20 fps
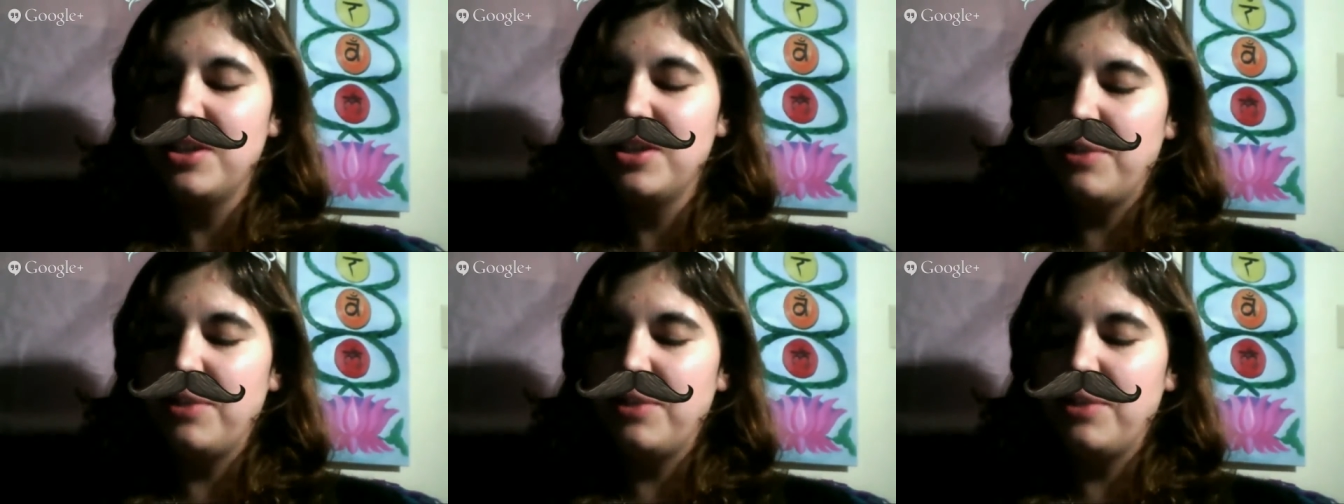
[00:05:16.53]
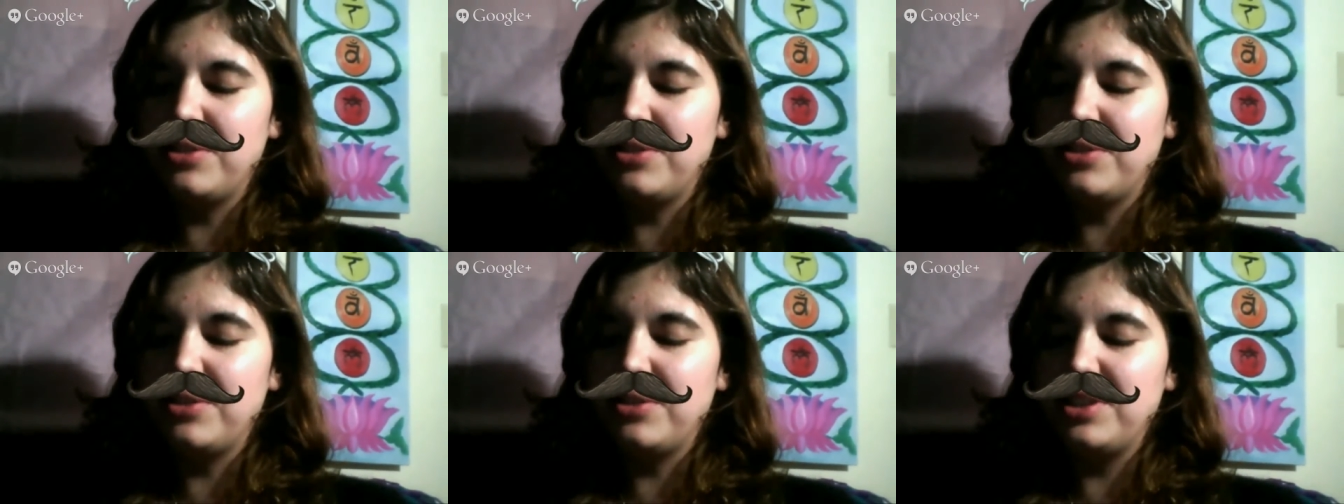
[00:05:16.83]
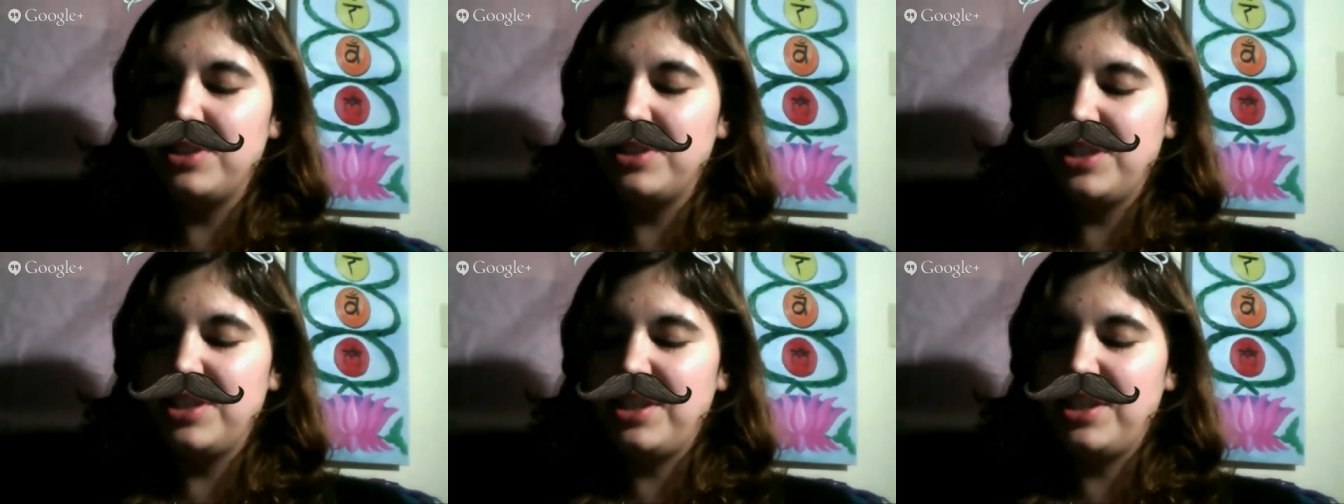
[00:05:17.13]
But the
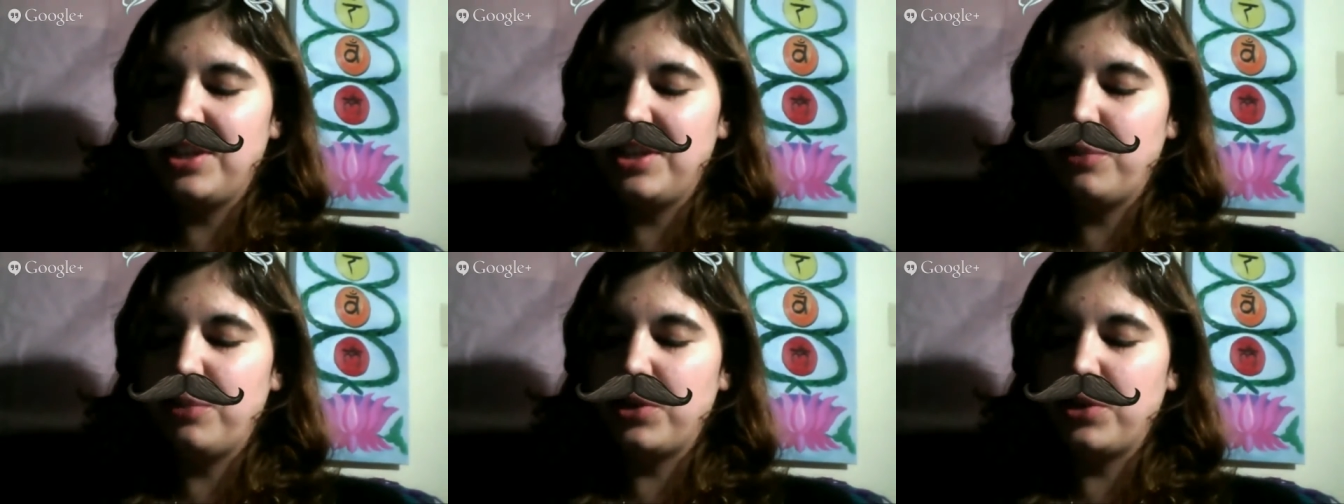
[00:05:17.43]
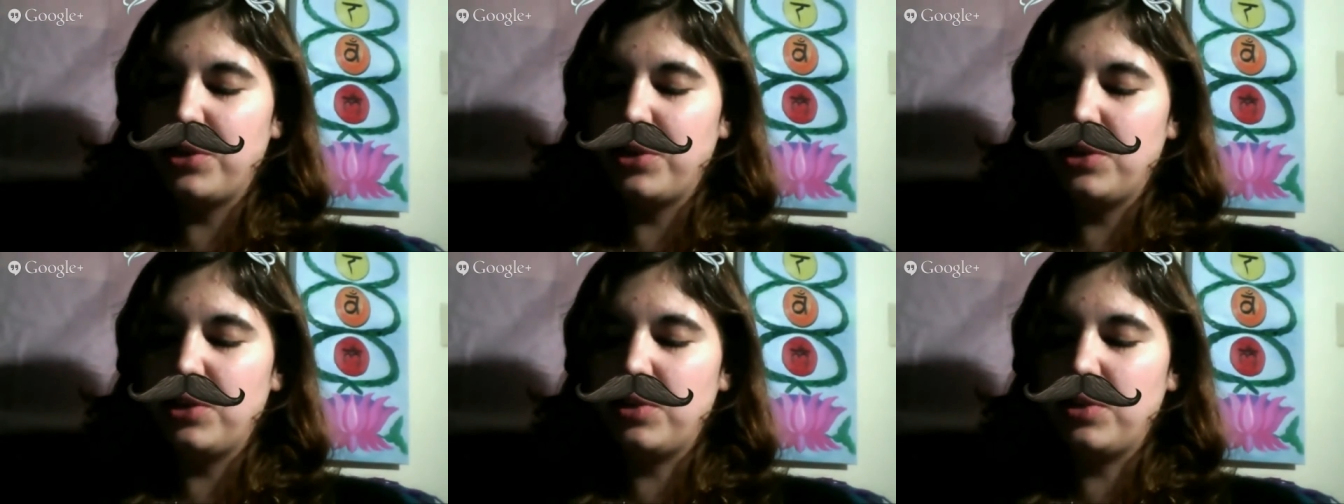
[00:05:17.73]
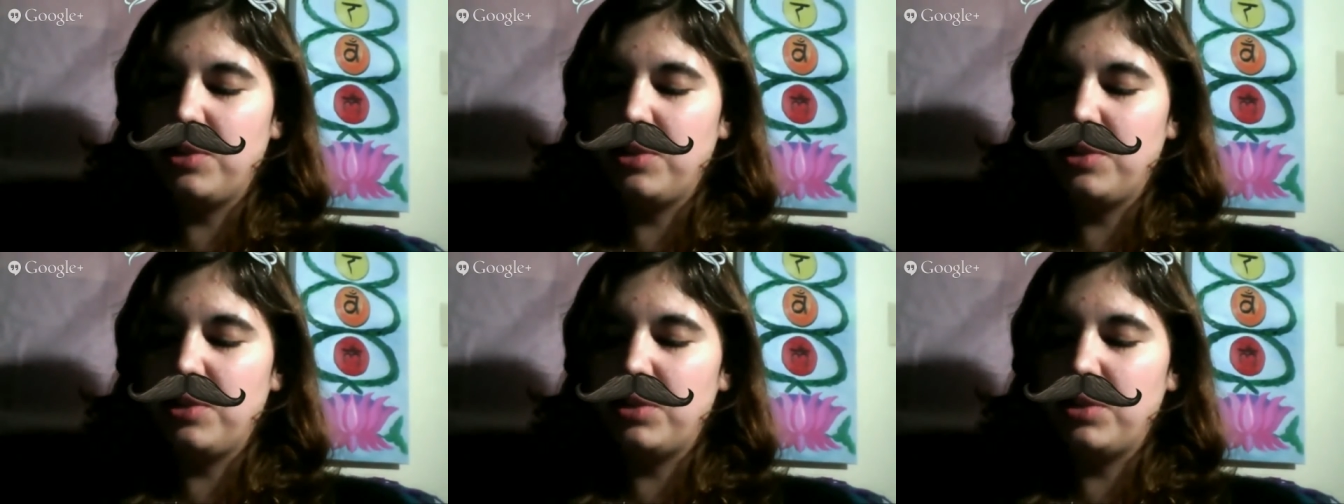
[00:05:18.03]
reason I think I'm working with
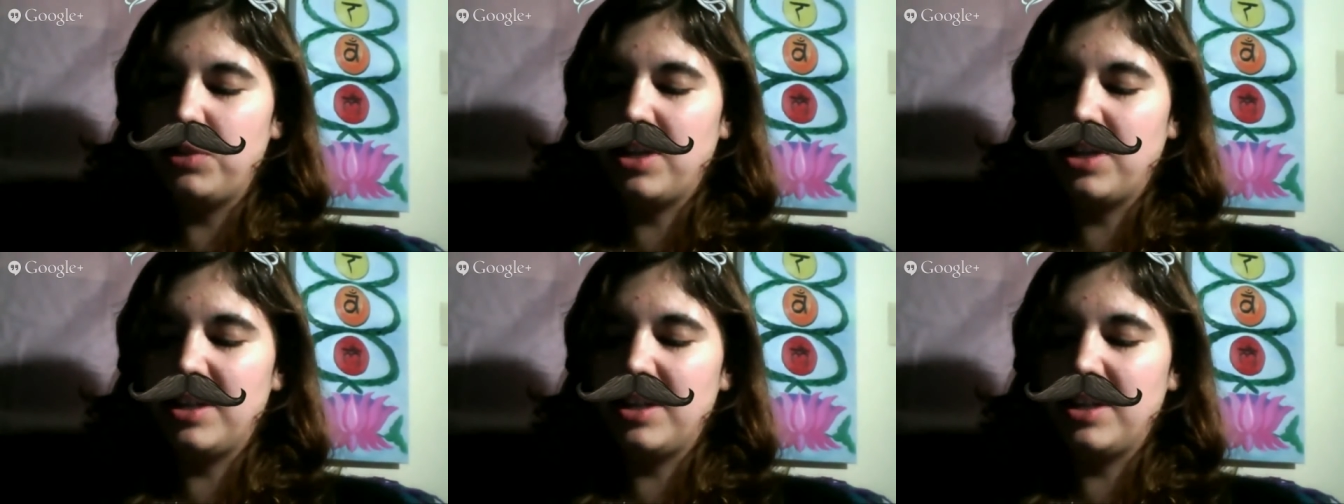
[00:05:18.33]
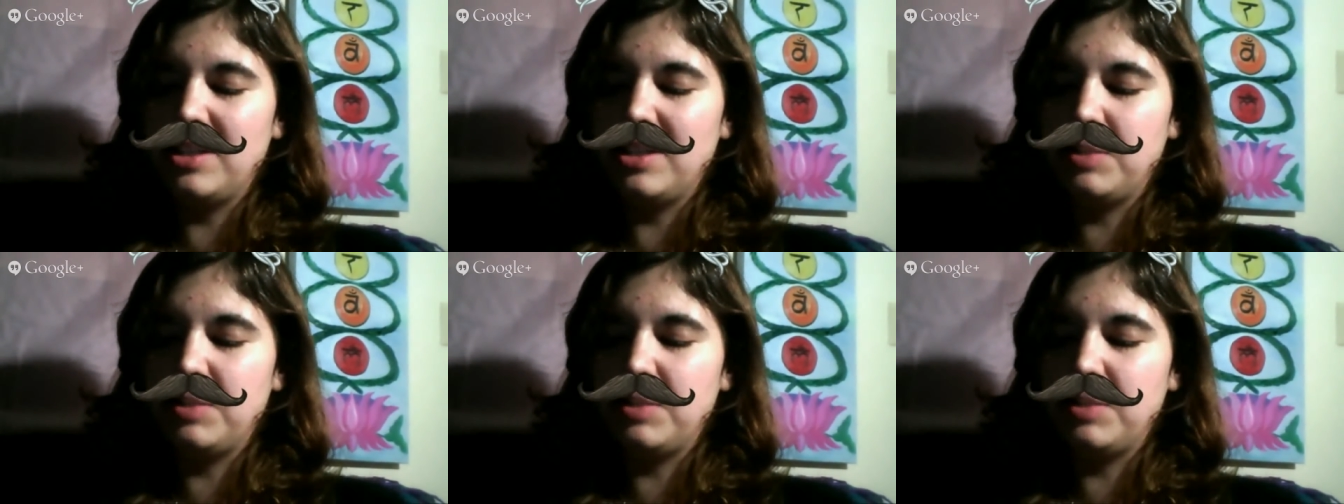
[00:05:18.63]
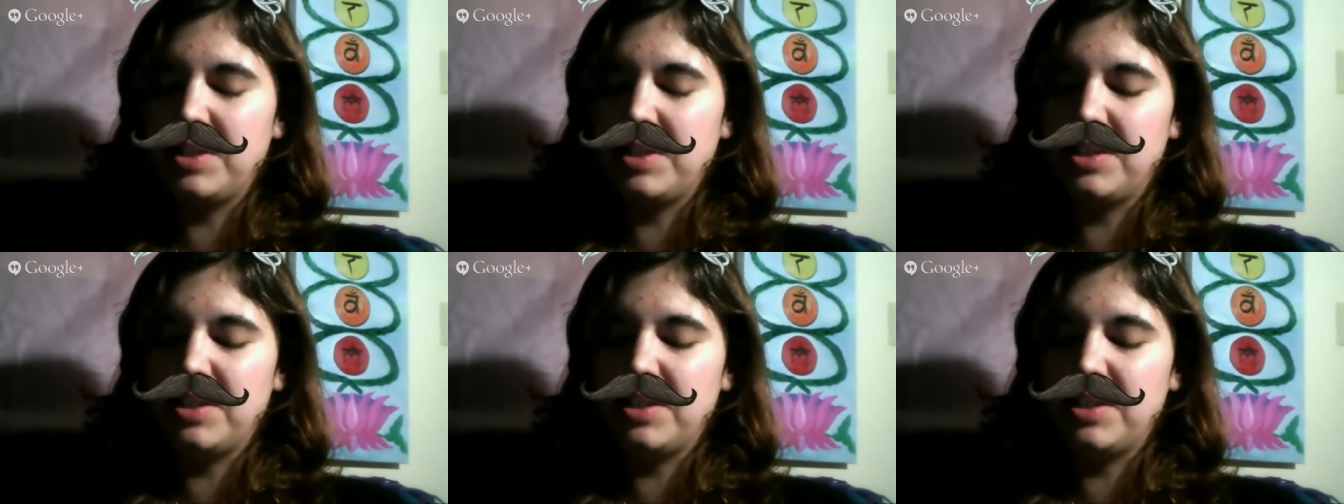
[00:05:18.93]
him a lot is
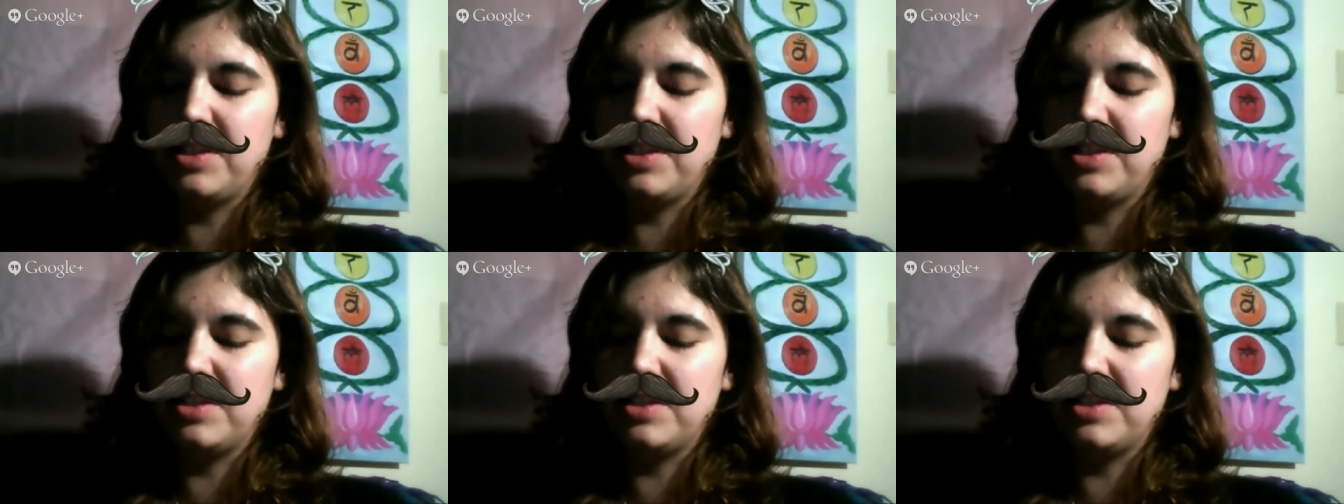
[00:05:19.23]
because